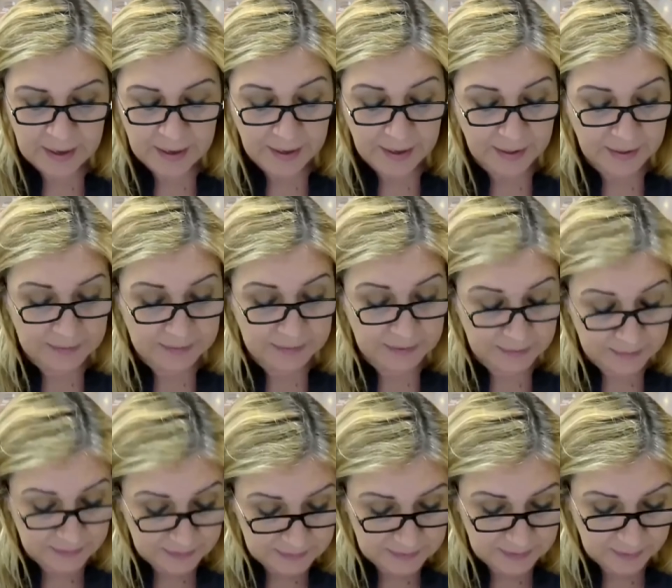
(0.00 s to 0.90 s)
And in
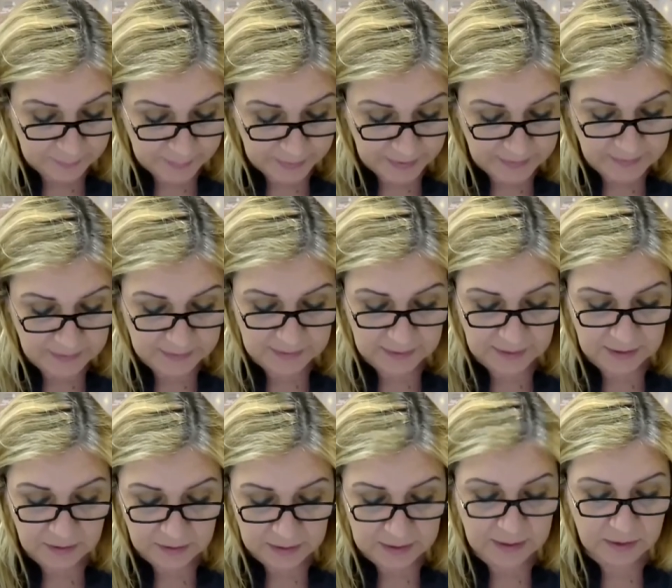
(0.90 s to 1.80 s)
this
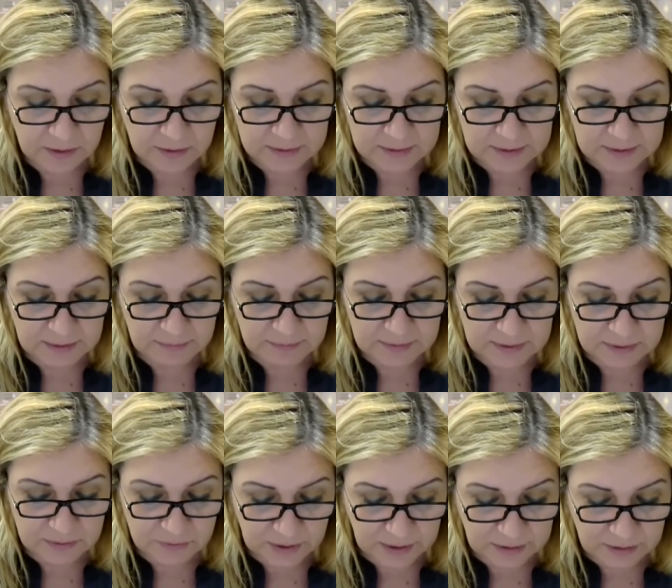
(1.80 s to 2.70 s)
capacity, he conceived the
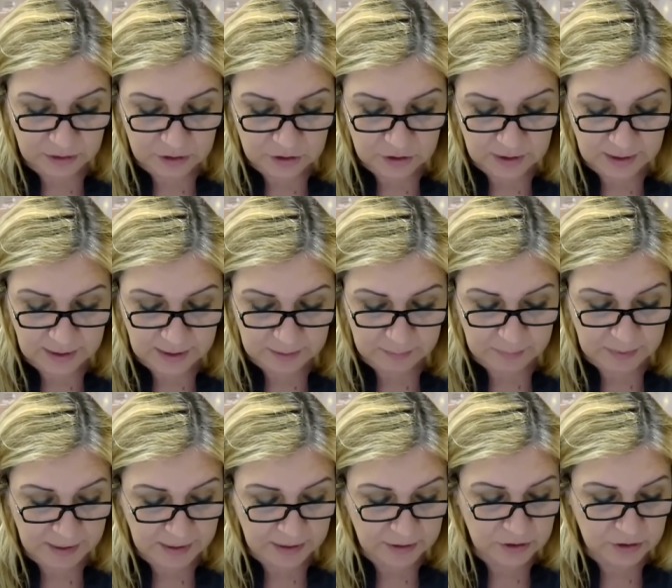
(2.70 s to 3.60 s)
strategy and
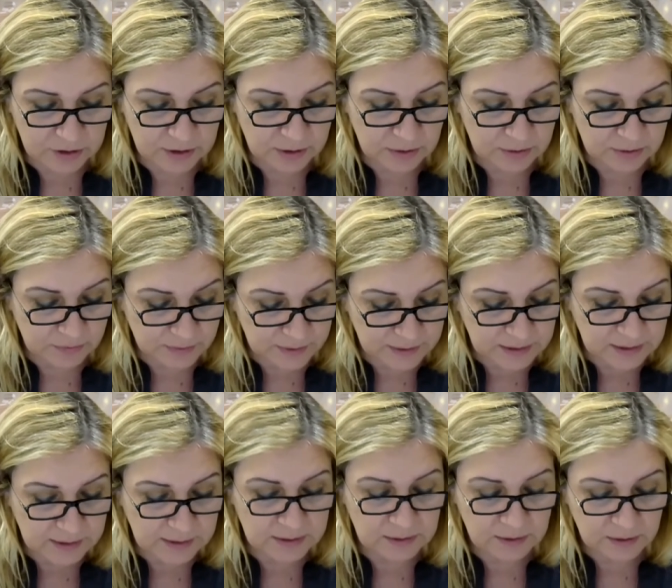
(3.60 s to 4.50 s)
managed the
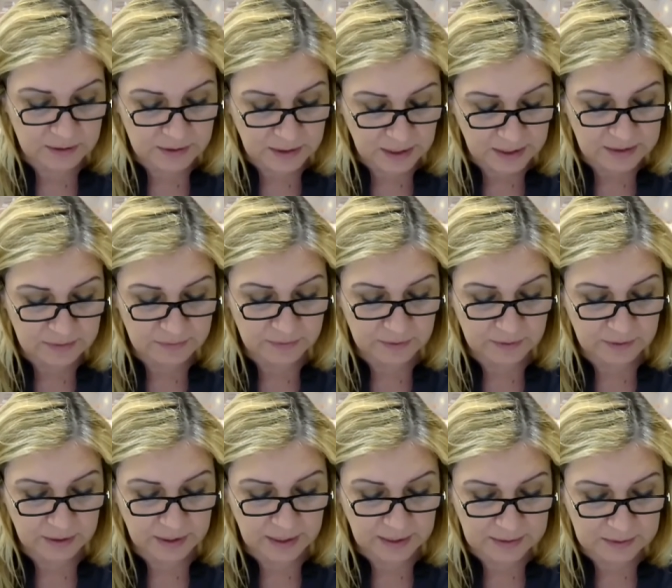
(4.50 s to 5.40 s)
university's
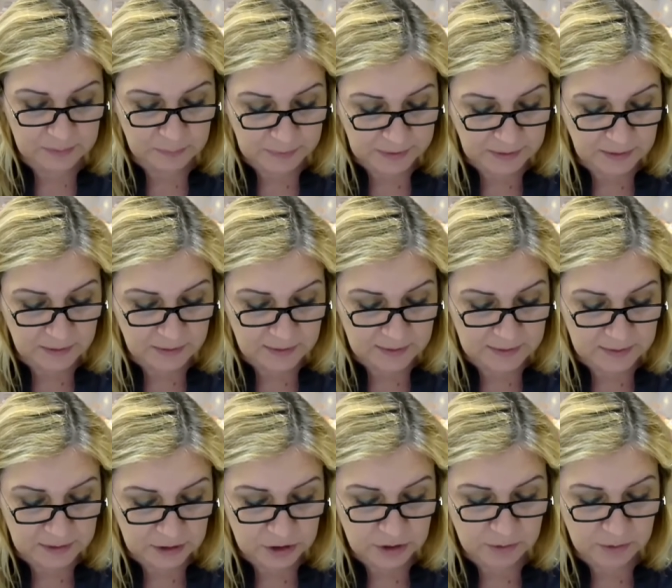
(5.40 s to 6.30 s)
successful and speedy
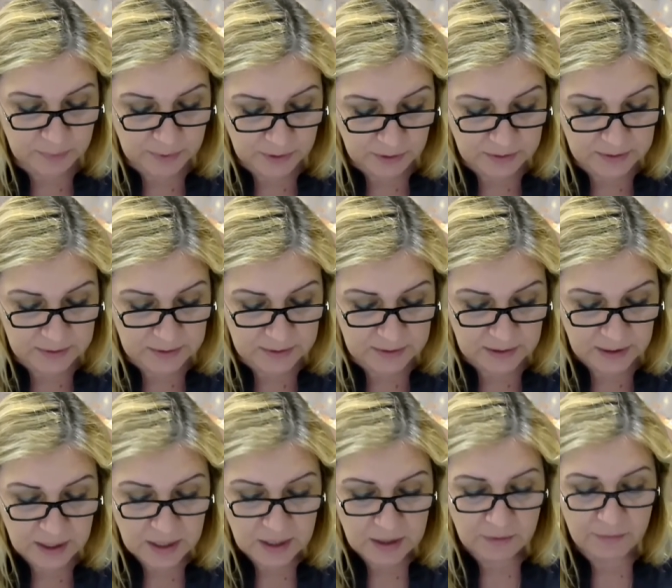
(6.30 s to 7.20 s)
transition process
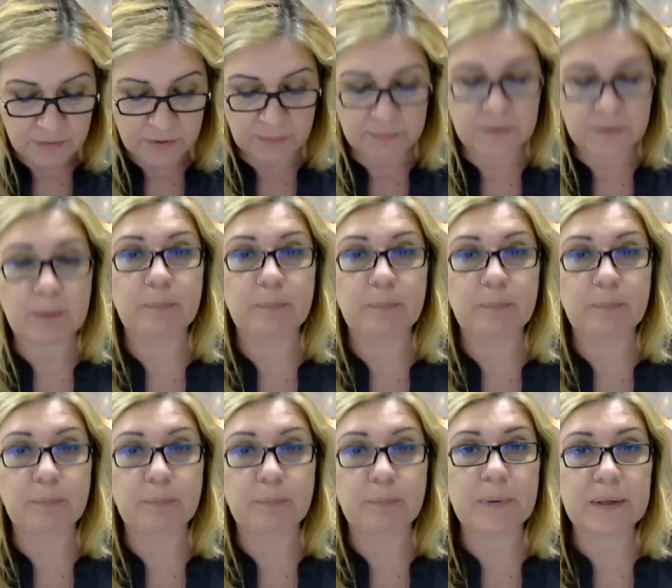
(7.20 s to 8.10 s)
from the
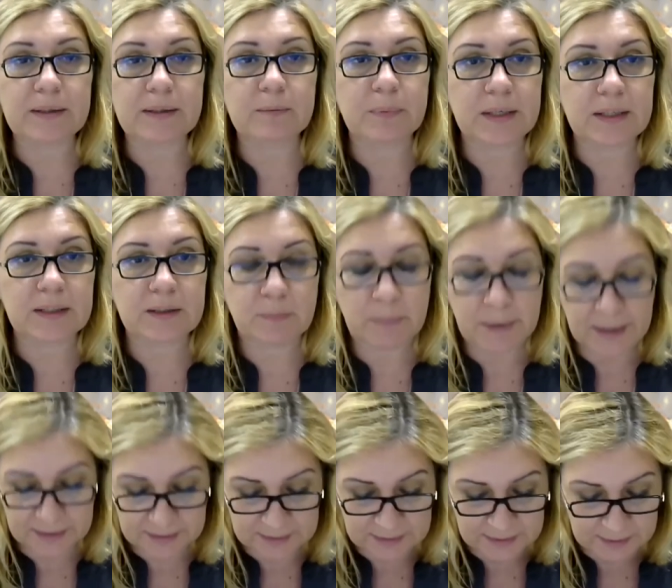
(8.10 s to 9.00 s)

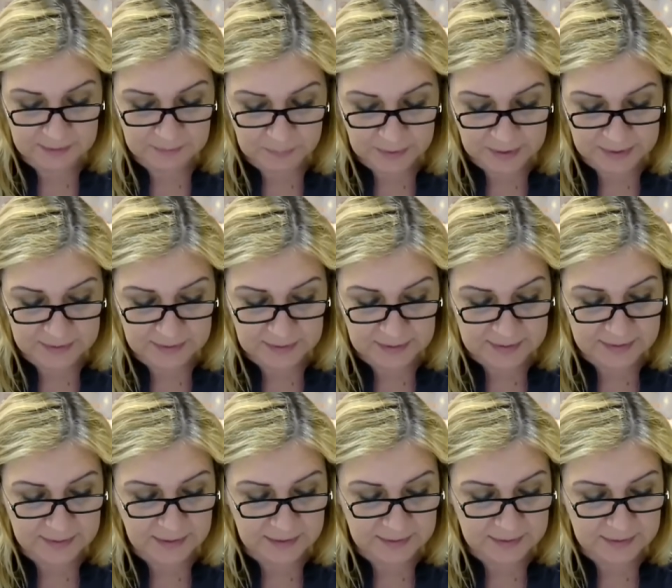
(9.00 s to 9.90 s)
print-based
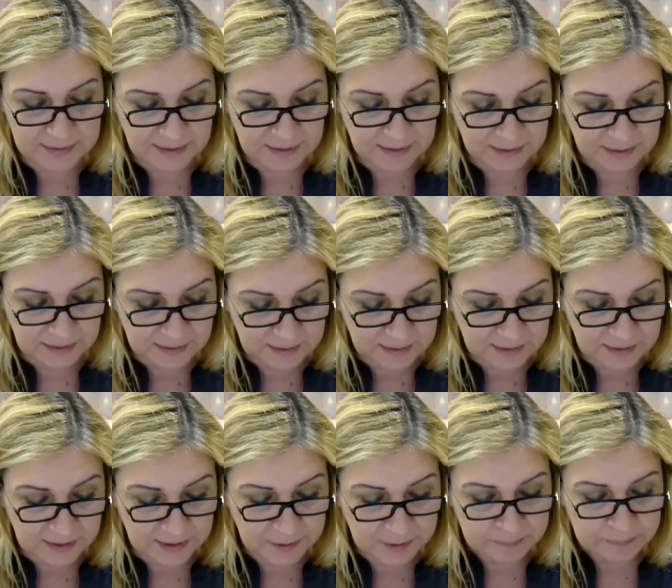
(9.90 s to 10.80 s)
distance learning